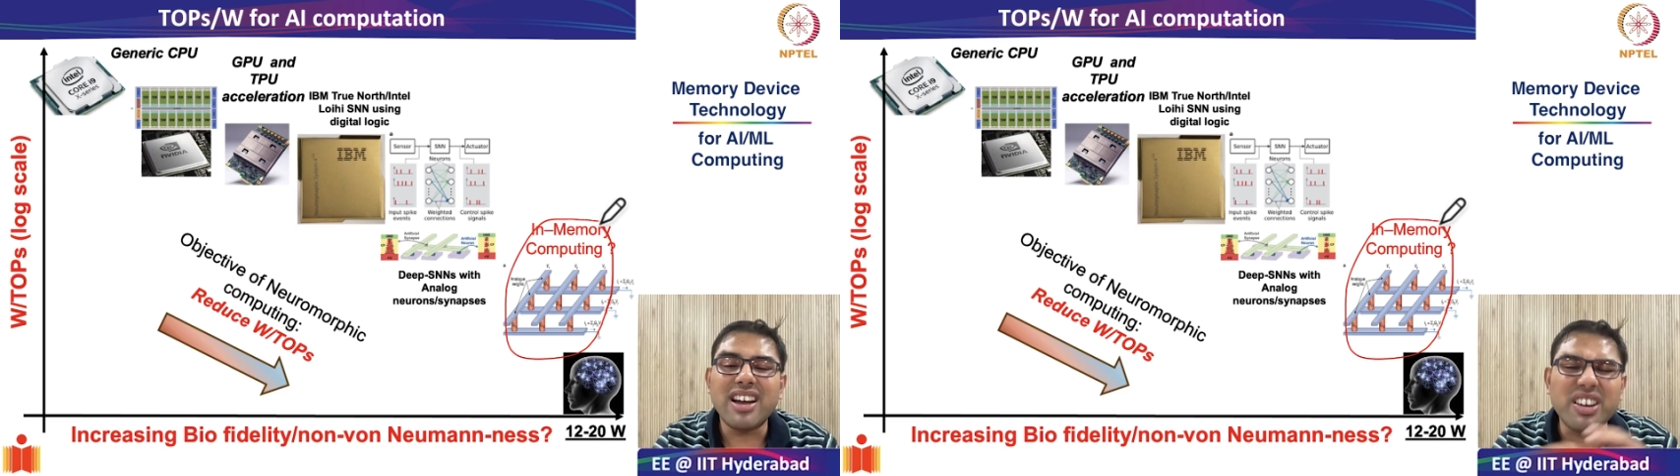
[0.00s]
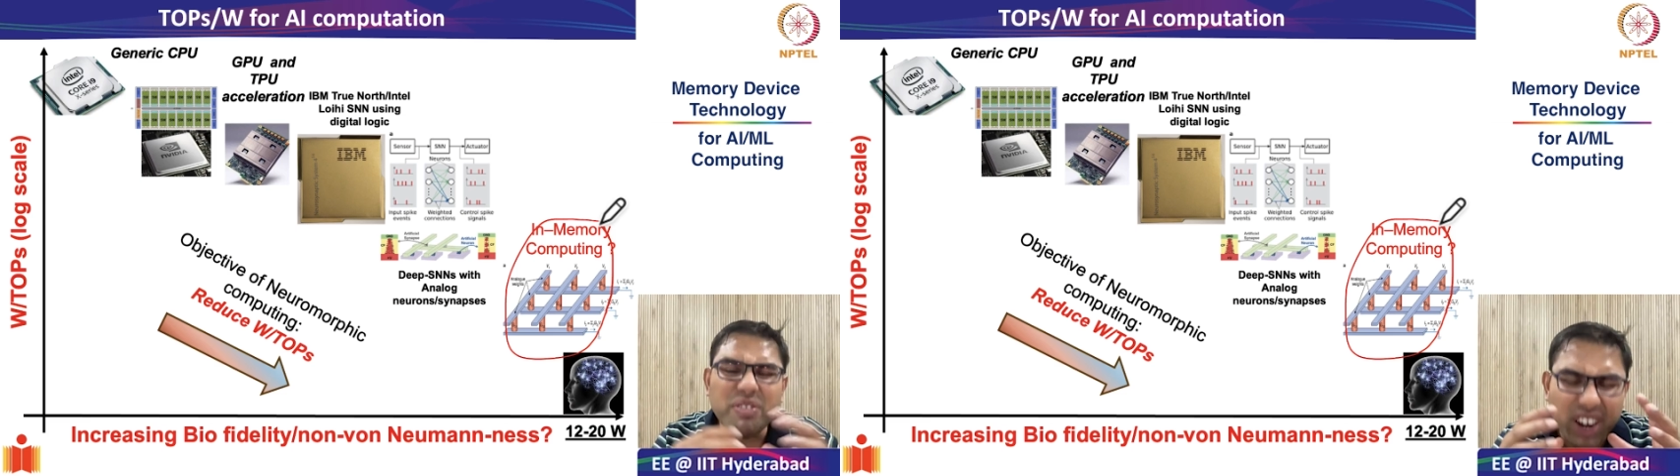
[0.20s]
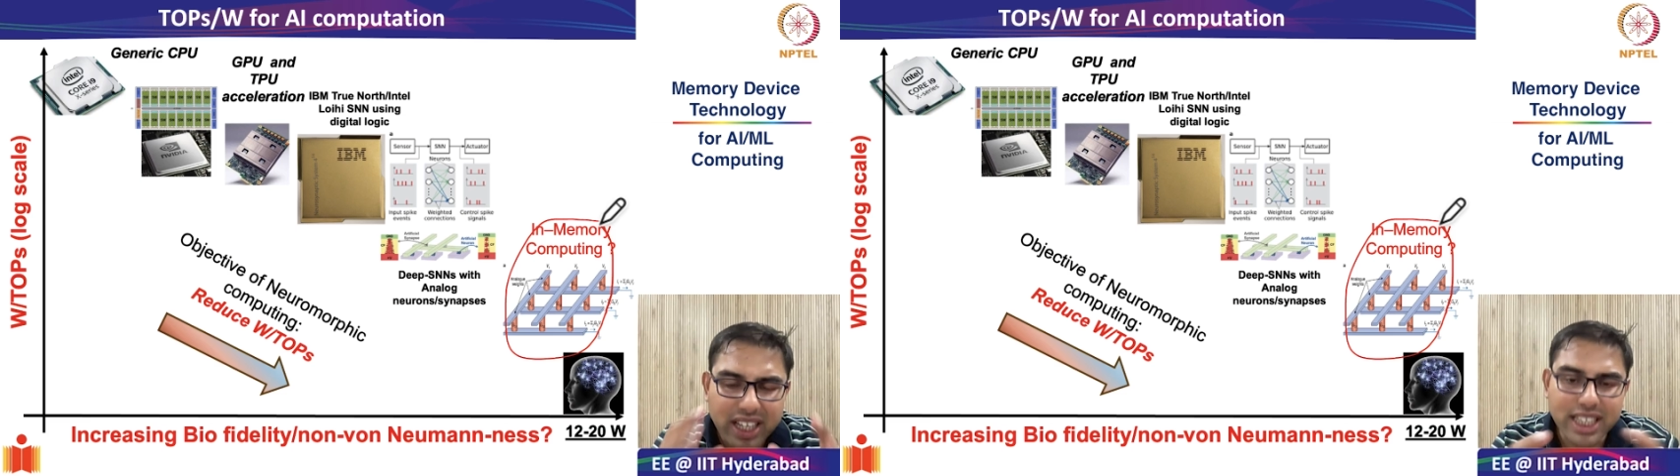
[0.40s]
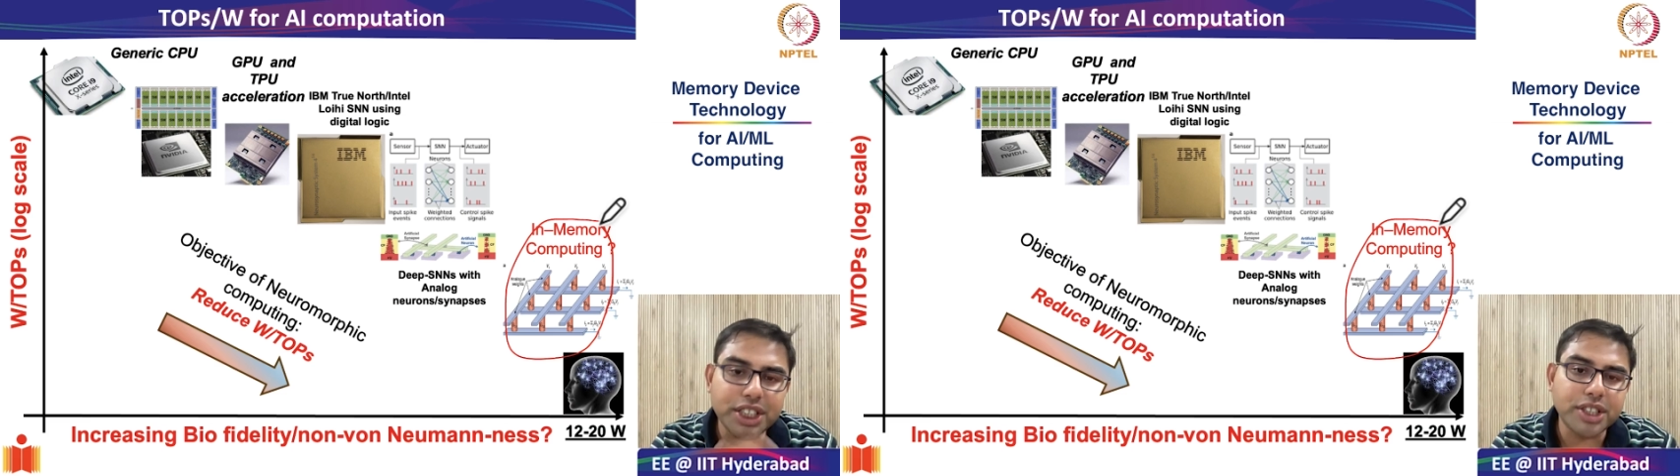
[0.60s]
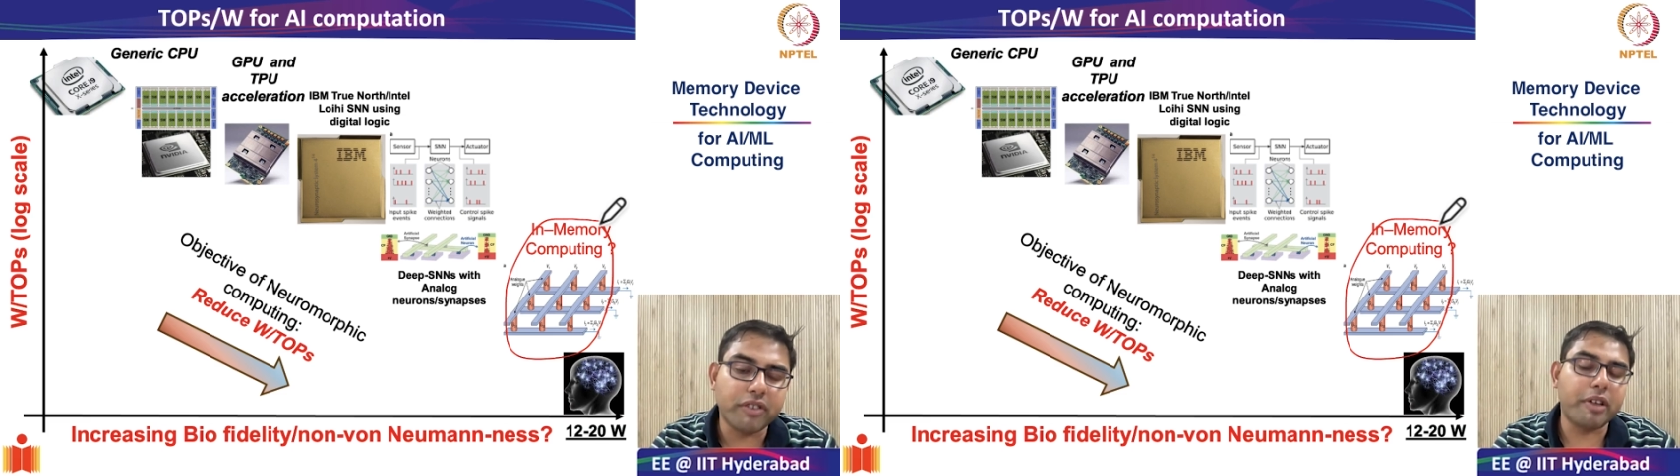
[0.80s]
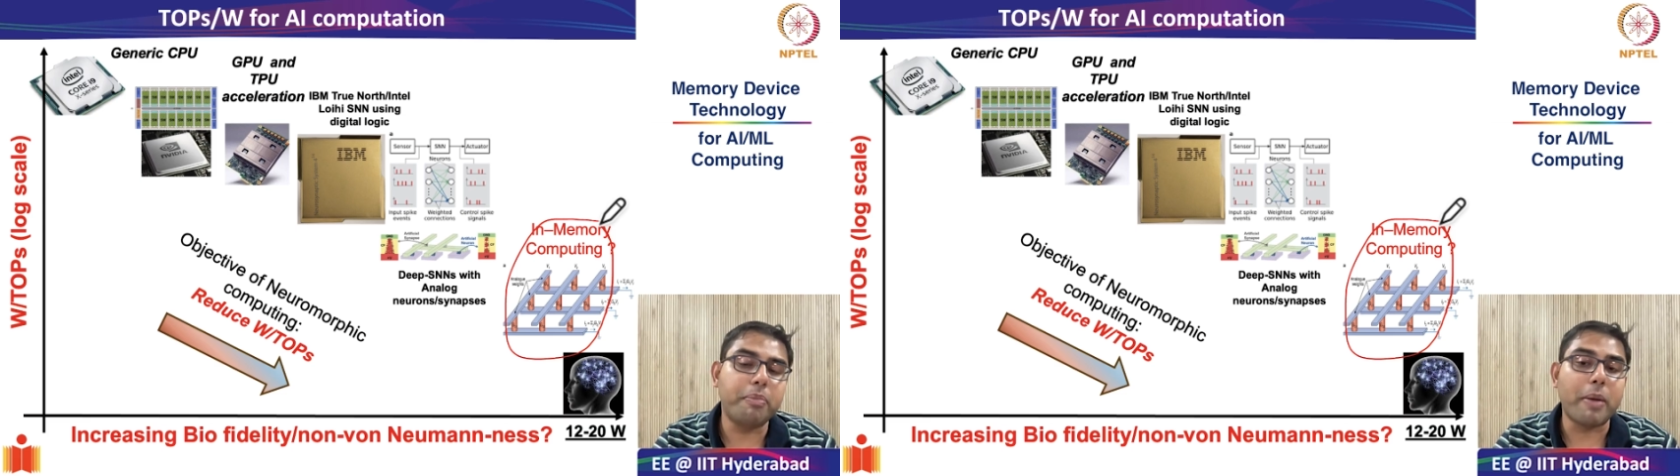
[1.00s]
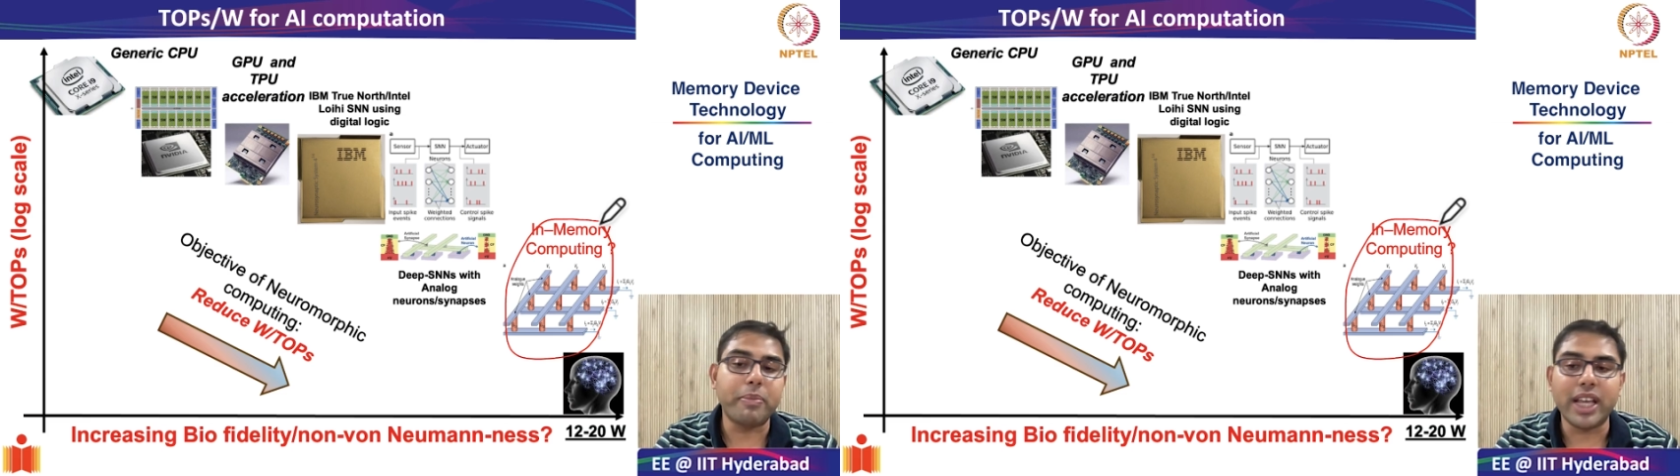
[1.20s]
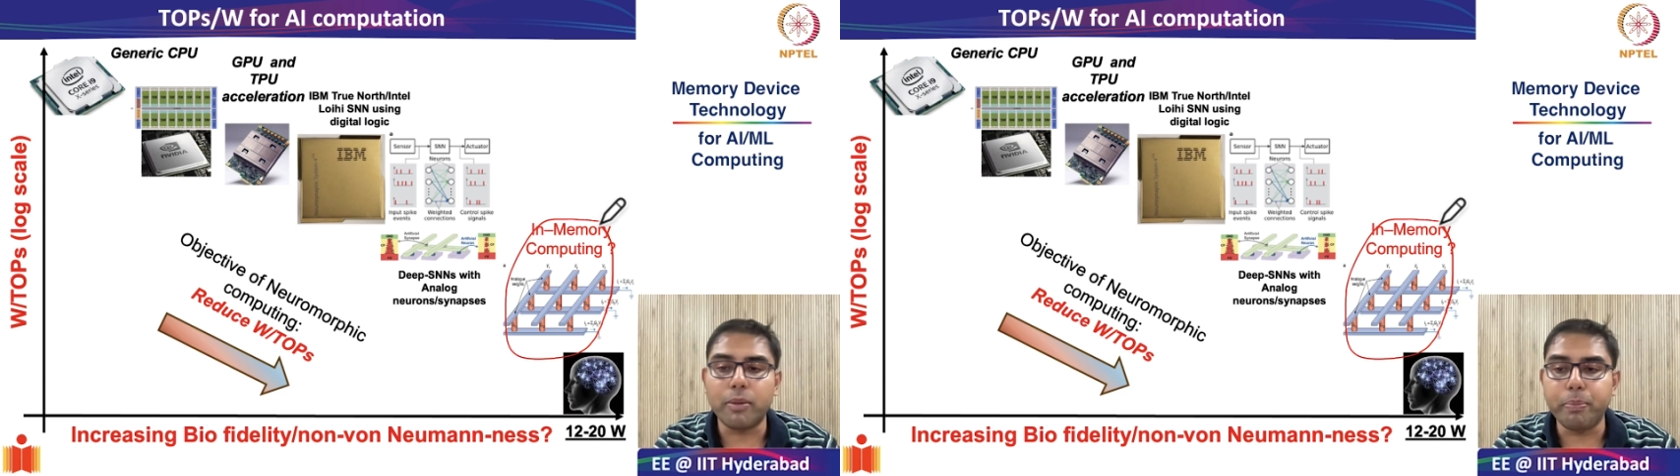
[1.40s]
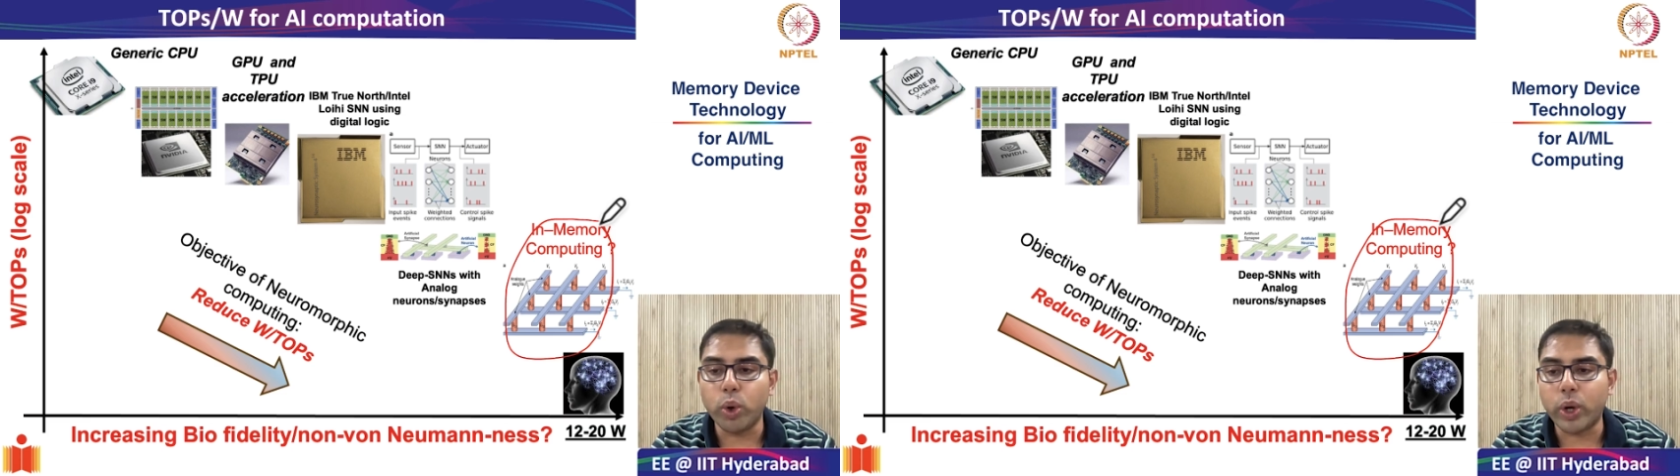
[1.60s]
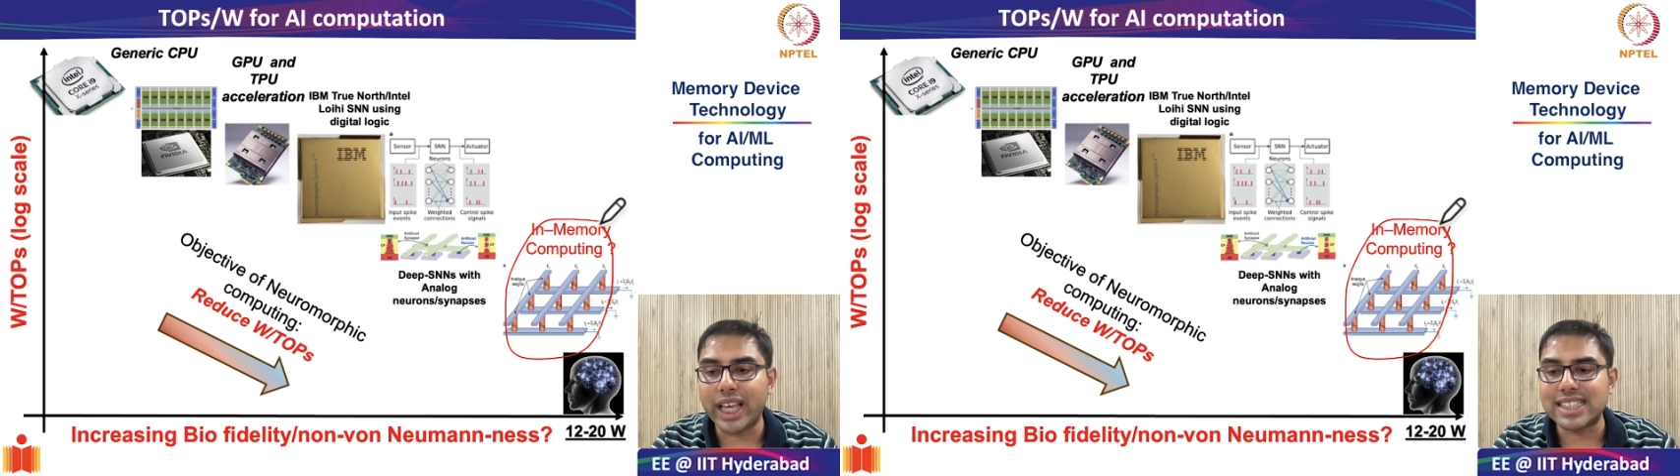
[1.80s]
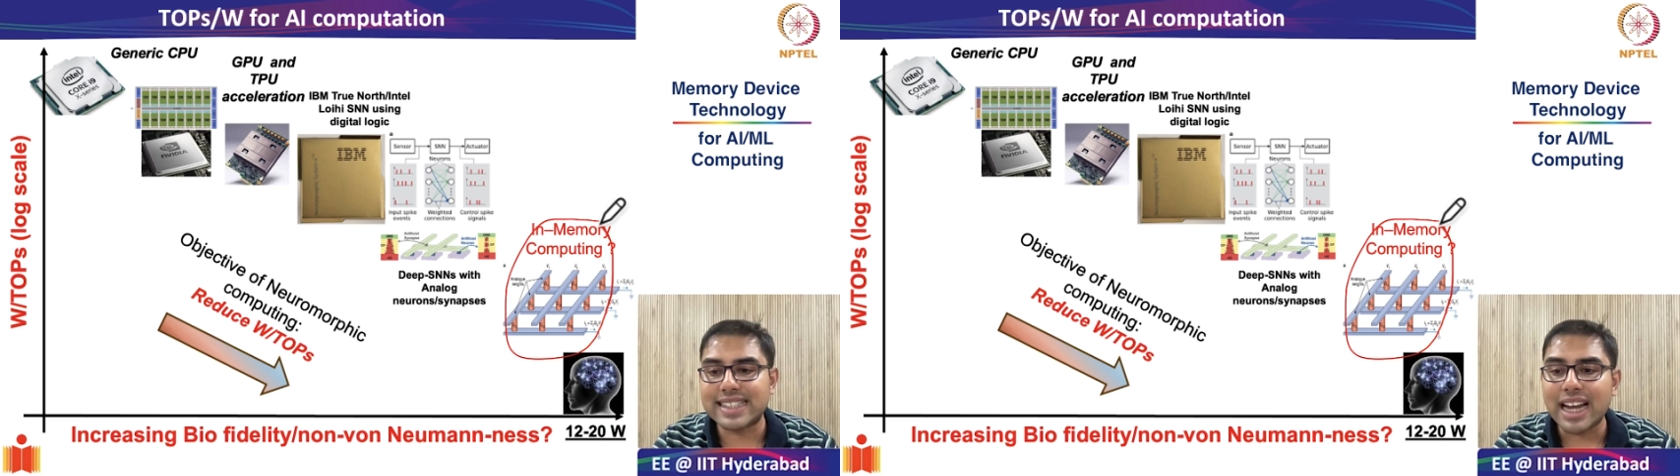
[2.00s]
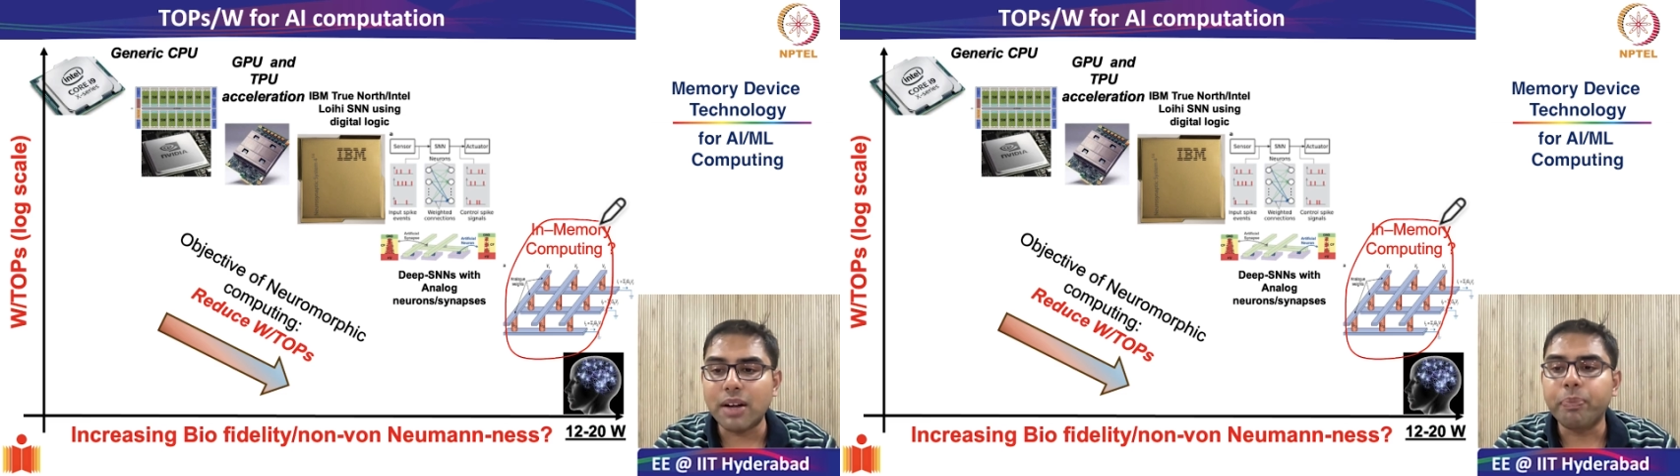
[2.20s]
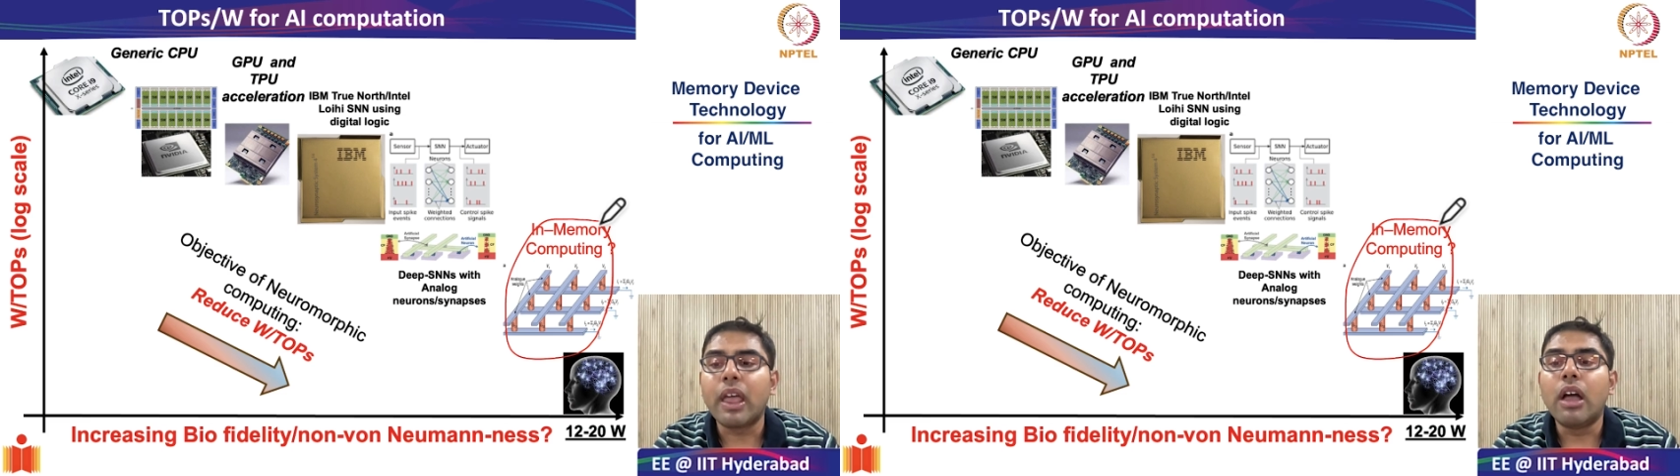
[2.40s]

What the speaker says: advantages of in-memory computing is that